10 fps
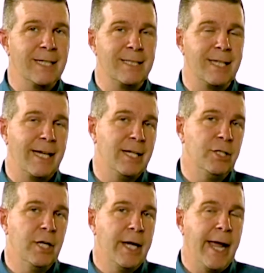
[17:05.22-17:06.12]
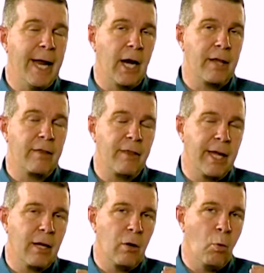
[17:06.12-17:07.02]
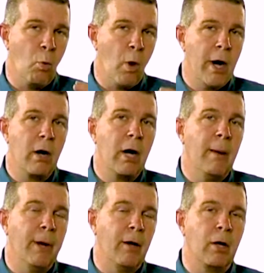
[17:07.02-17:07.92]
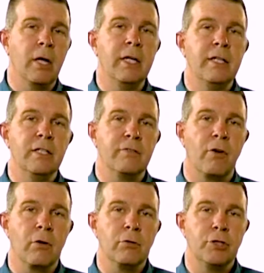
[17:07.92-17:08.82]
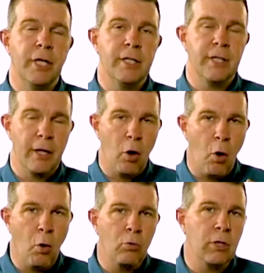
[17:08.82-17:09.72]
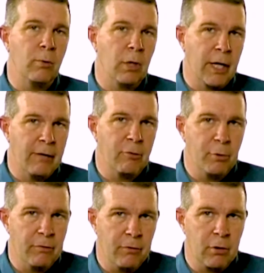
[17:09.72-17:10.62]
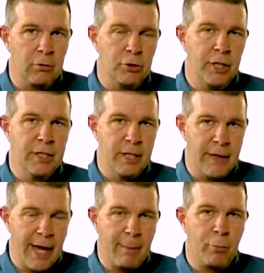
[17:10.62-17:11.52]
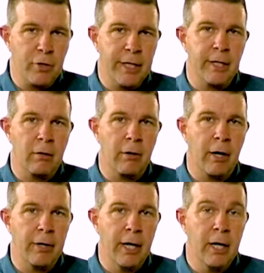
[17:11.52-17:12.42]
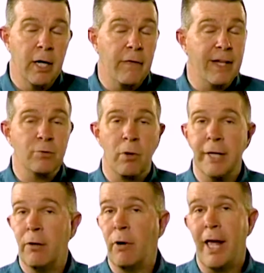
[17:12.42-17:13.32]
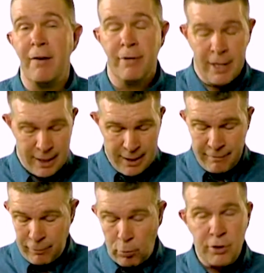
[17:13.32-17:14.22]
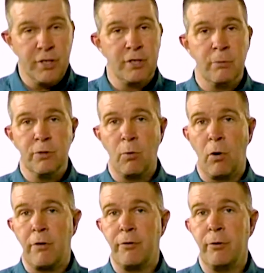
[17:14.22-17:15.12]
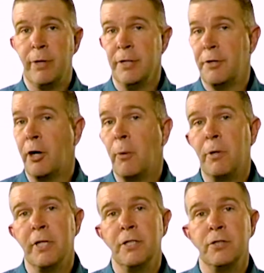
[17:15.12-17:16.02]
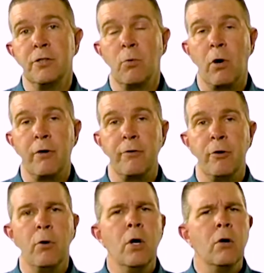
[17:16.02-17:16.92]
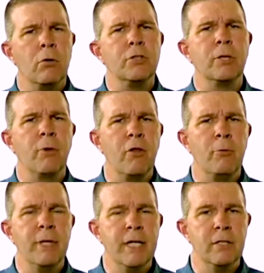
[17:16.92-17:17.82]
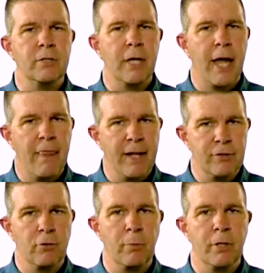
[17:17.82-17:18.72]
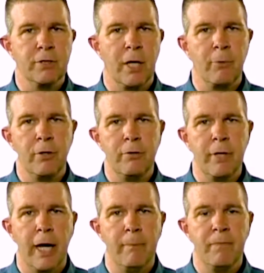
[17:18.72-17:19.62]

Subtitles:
stage and I think, where am I going to need this vertical chase, and only will I ever put a vertical chase in that particular area. And that's where I don't have floor systems to work through, interior partitions to work through, or some other means. And that's the only place that I'm going to do that.